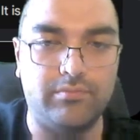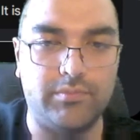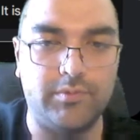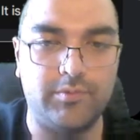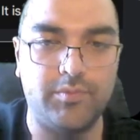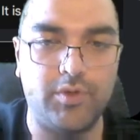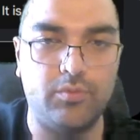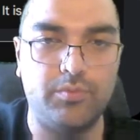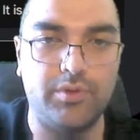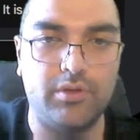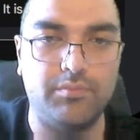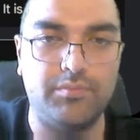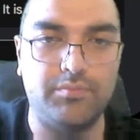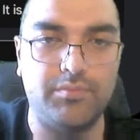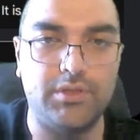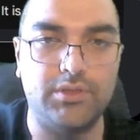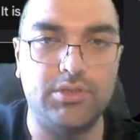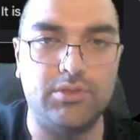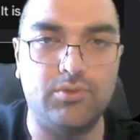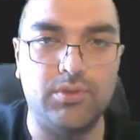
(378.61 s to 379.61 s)
Let me open up
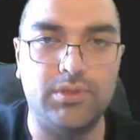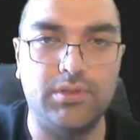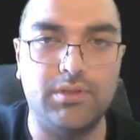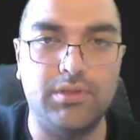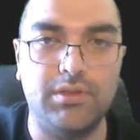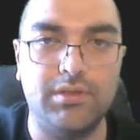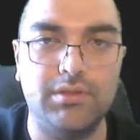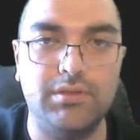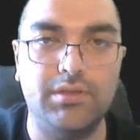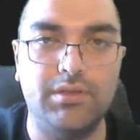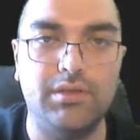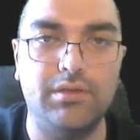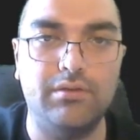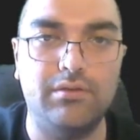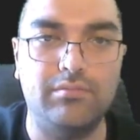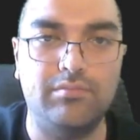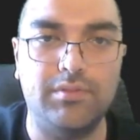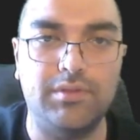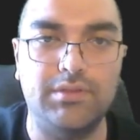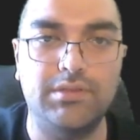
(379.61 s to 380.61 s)
picture again.
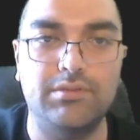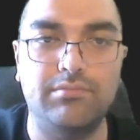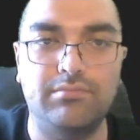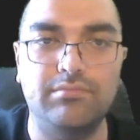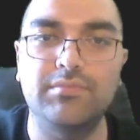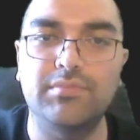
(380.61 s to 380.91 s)
Here is,